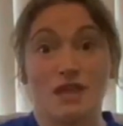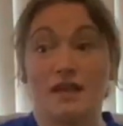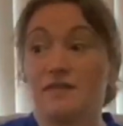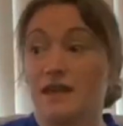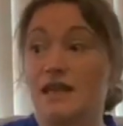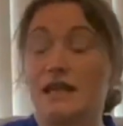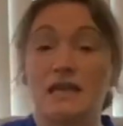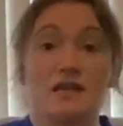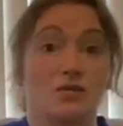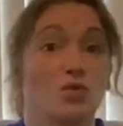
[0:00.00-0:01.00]
and they can
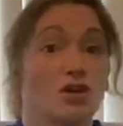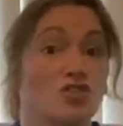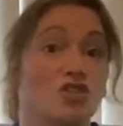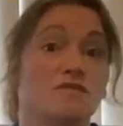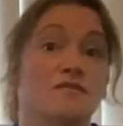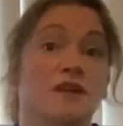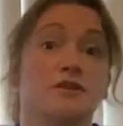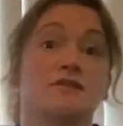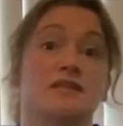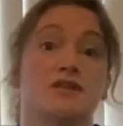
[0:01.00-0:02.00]
either watch them
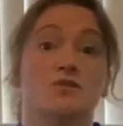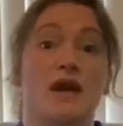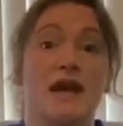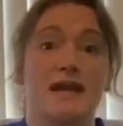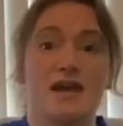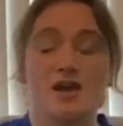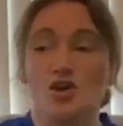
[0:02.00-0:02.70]
floating away